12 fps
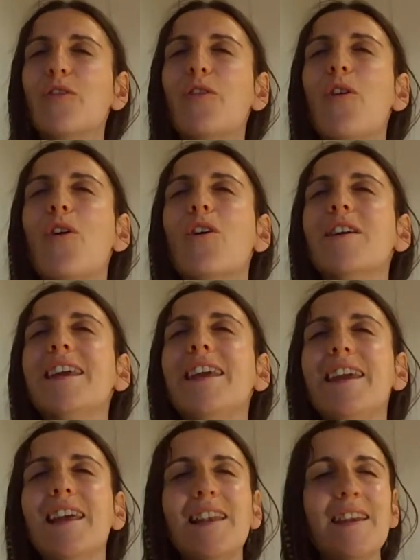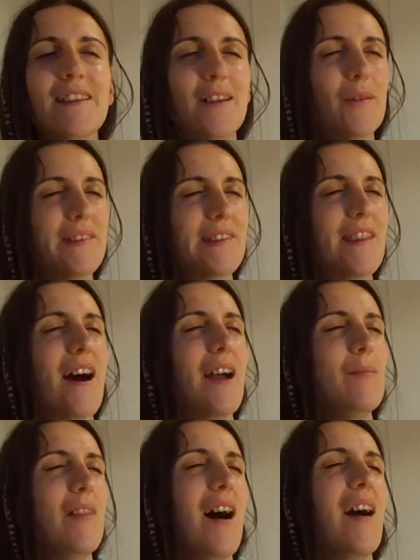for healing those
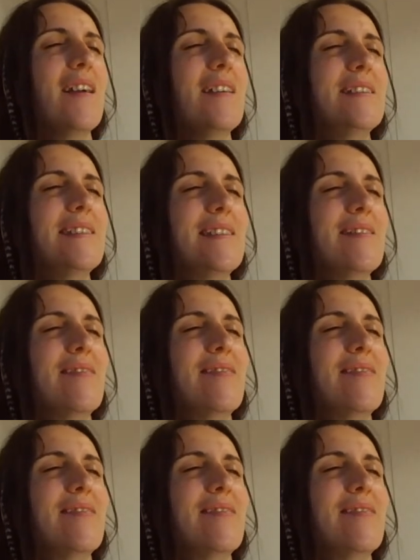timelines,